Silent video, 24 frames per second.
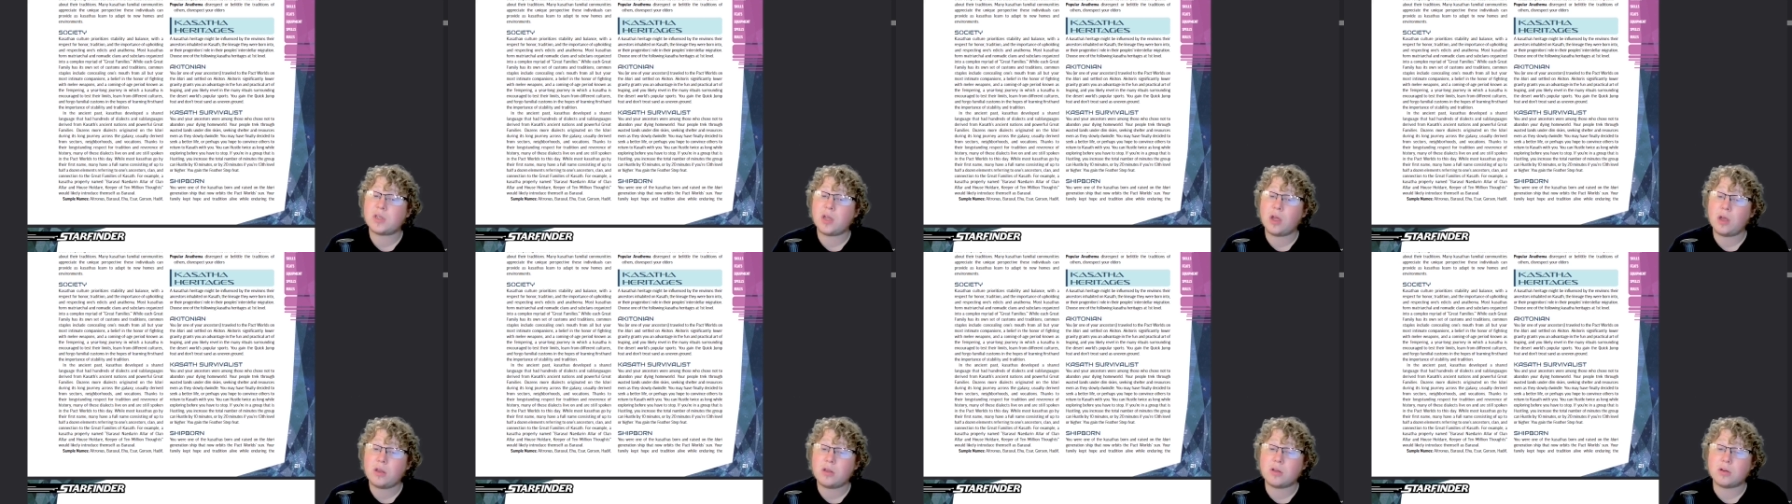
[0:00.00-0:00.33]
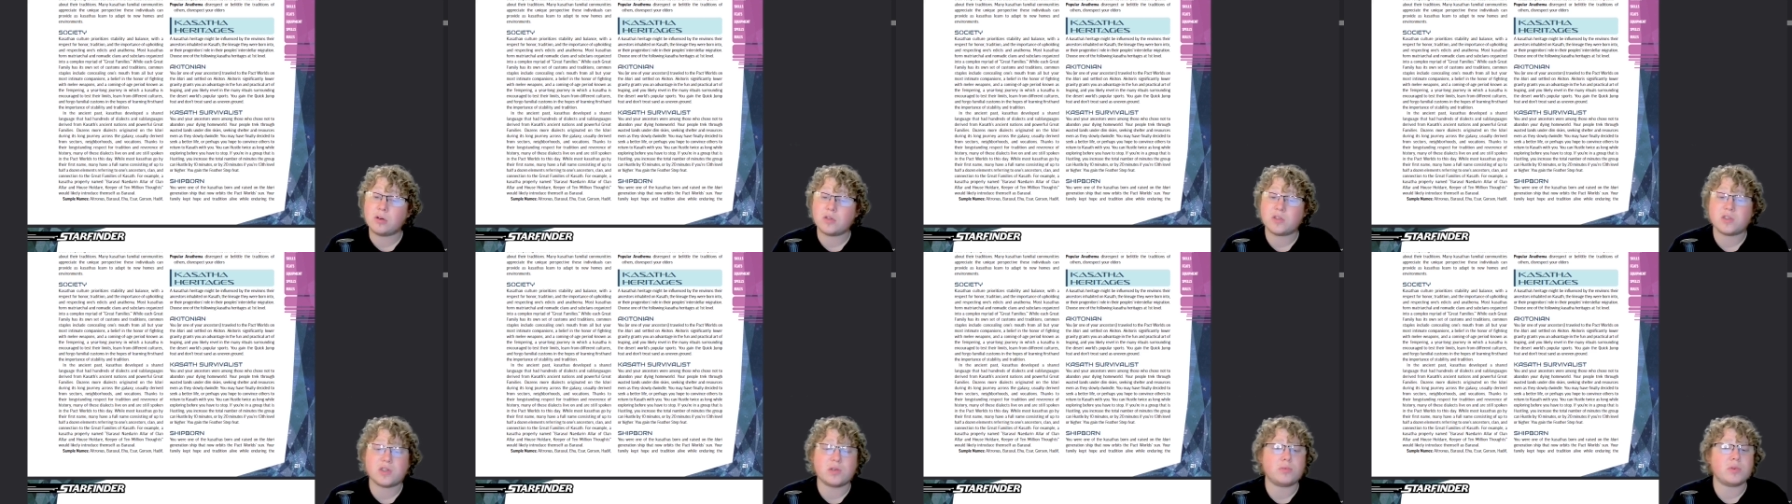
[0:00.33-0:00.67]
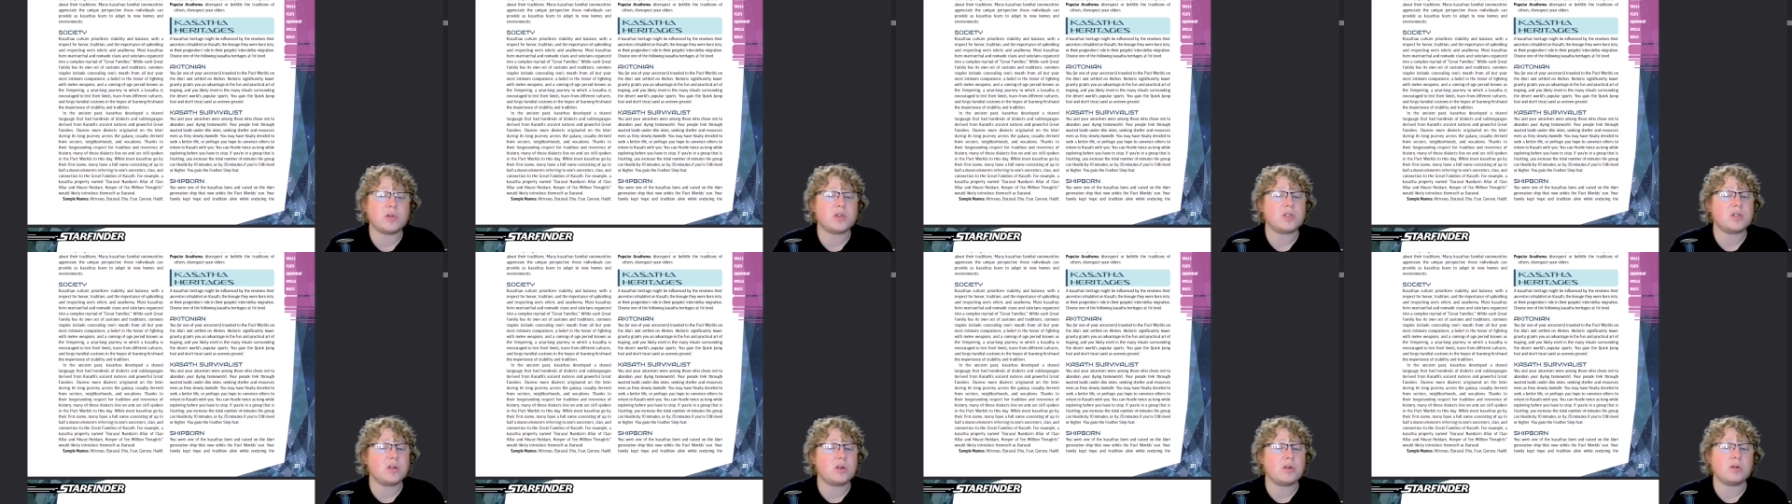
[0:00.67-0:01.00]
others to
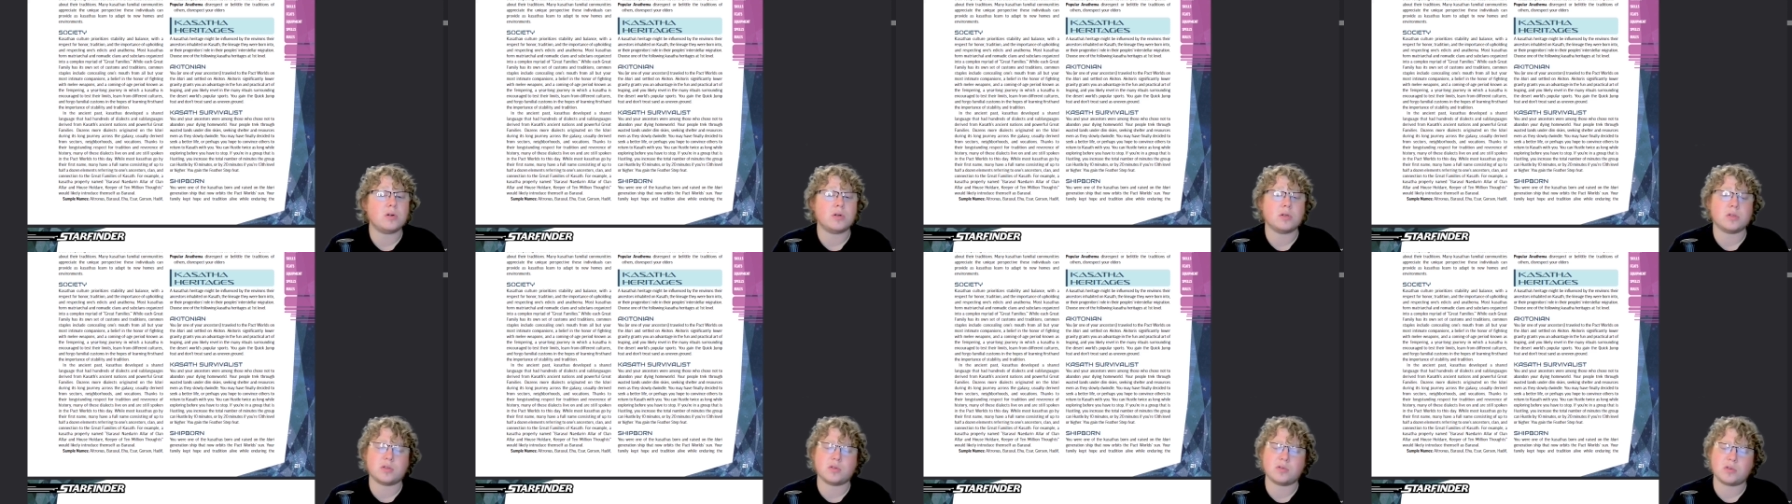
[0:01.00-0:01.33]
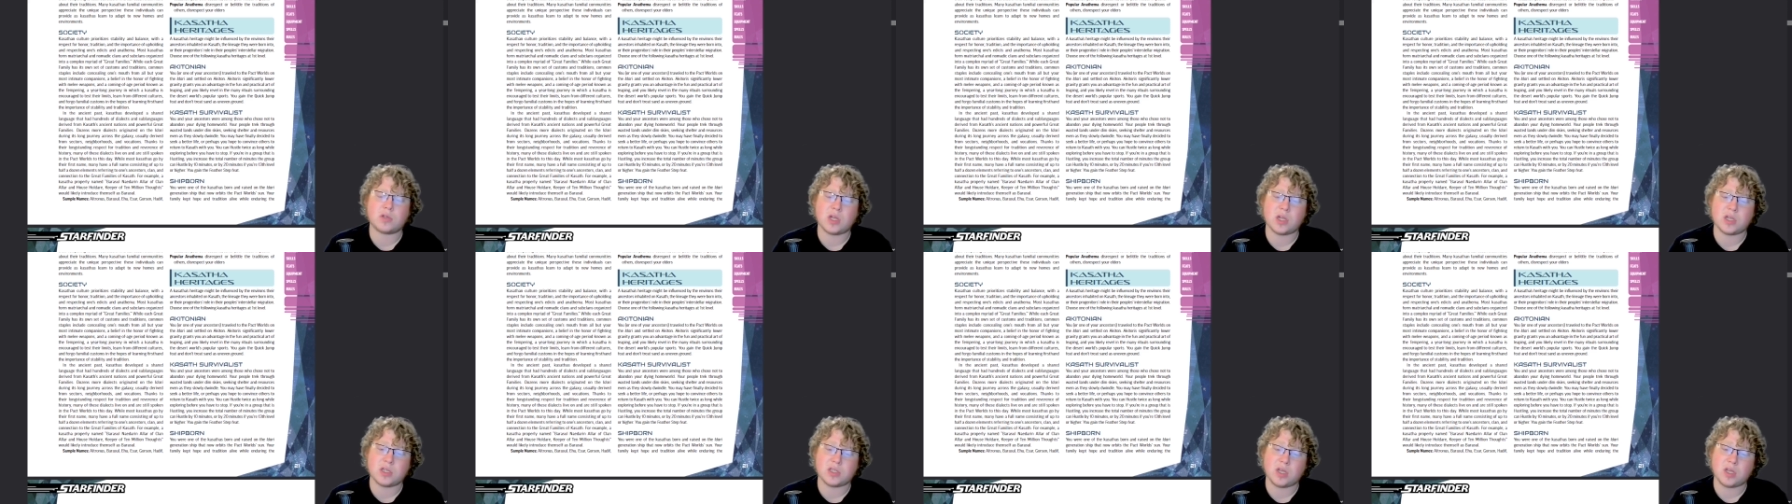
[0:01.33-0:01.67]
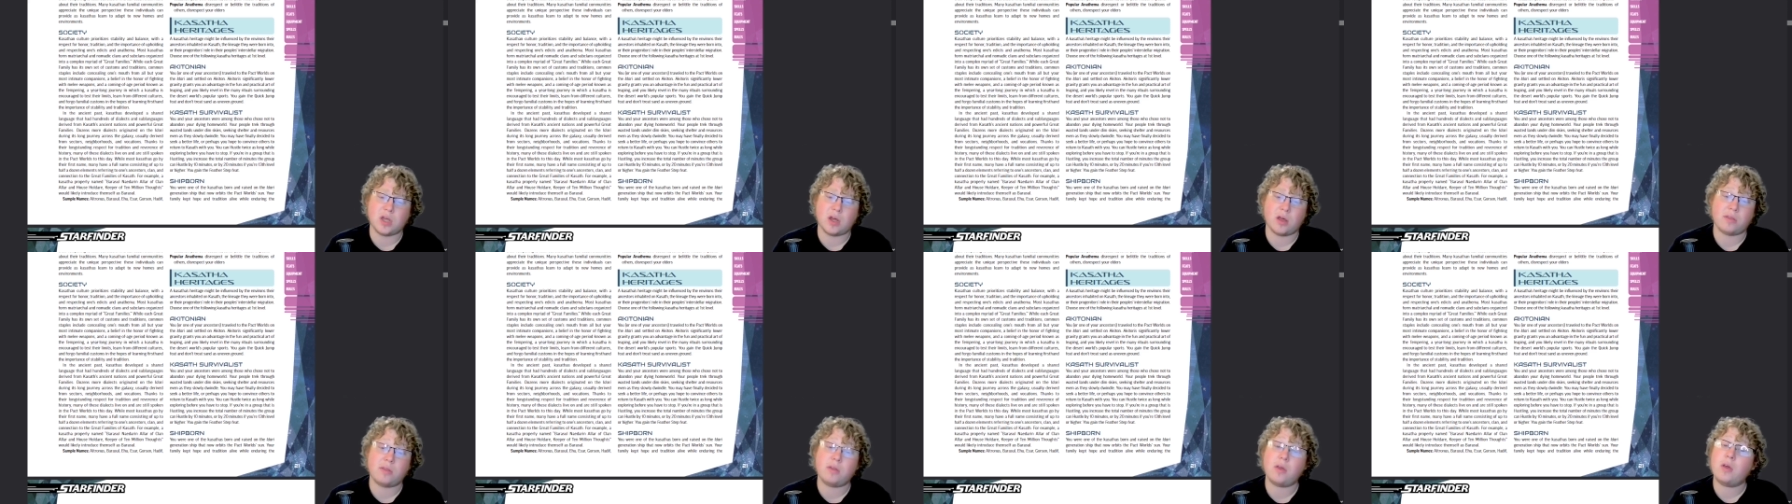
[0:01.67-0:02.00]
return to
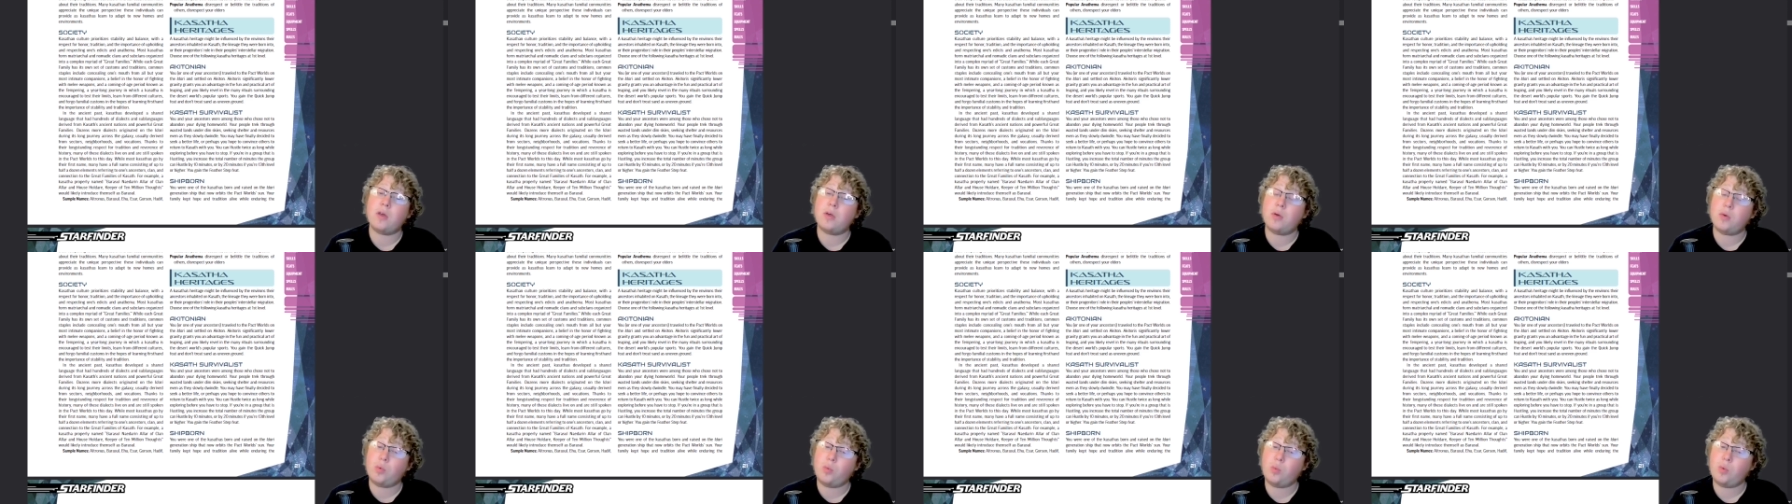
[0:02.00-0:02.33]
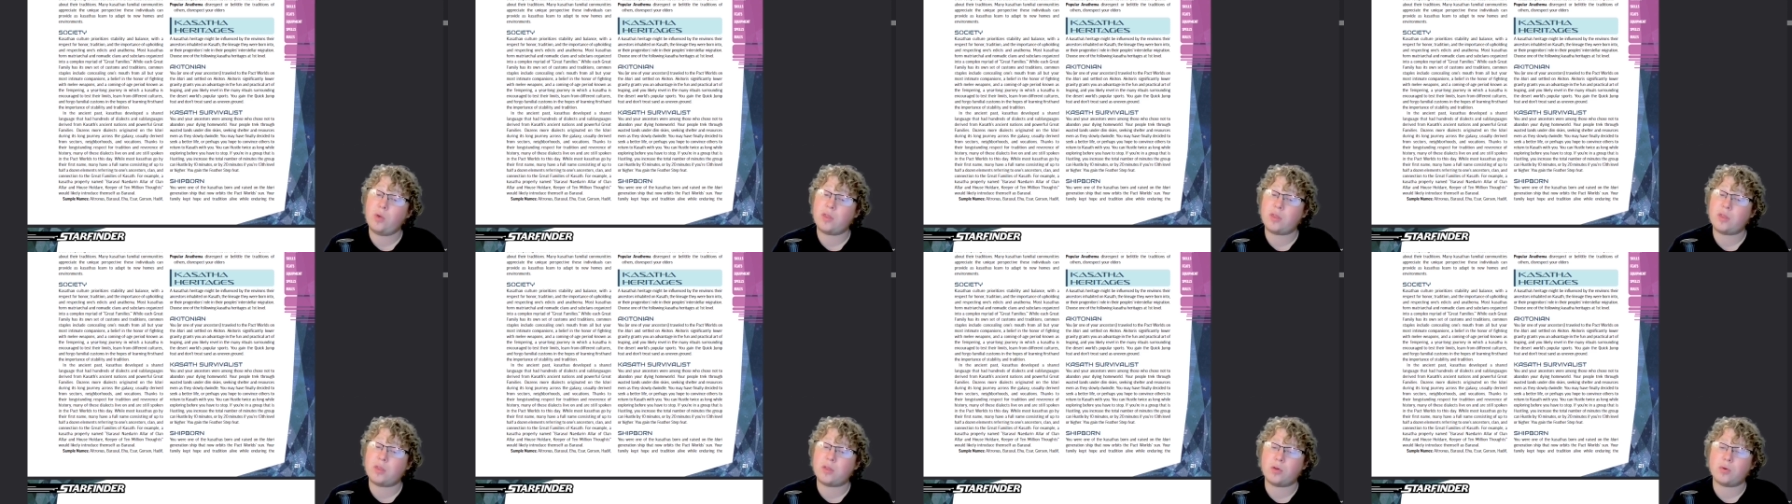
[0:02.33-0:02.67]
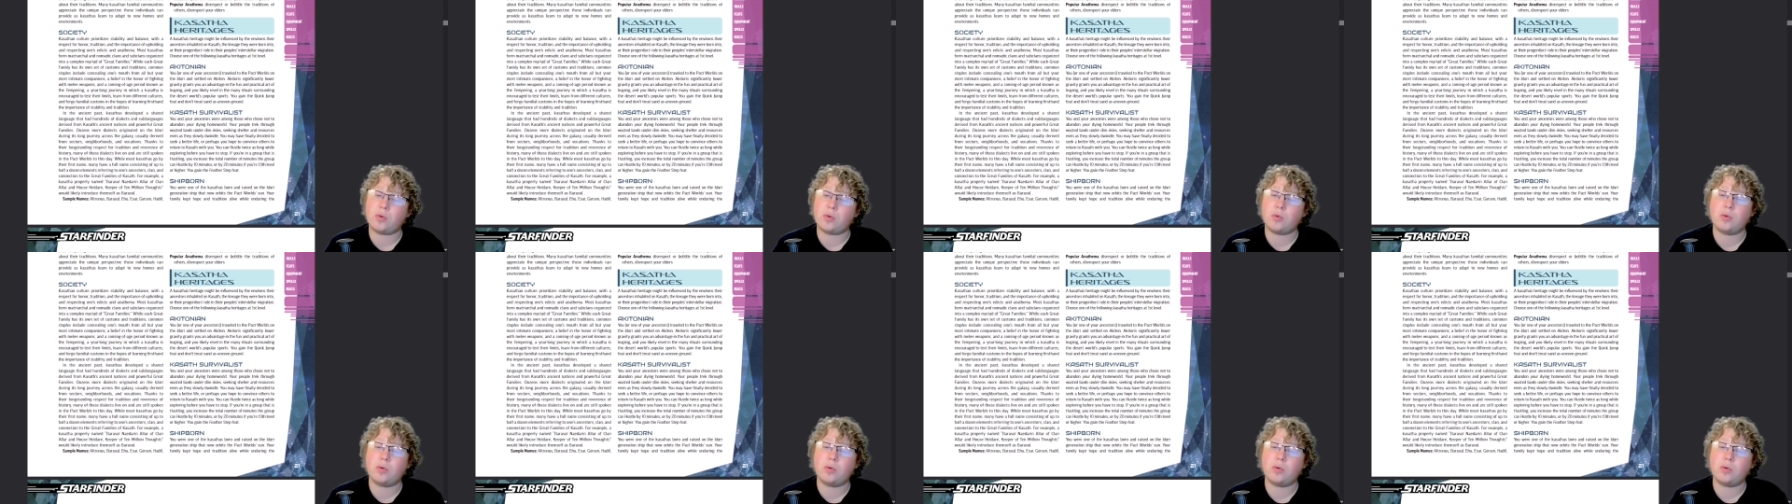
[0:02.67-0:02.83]
Kasatha with you.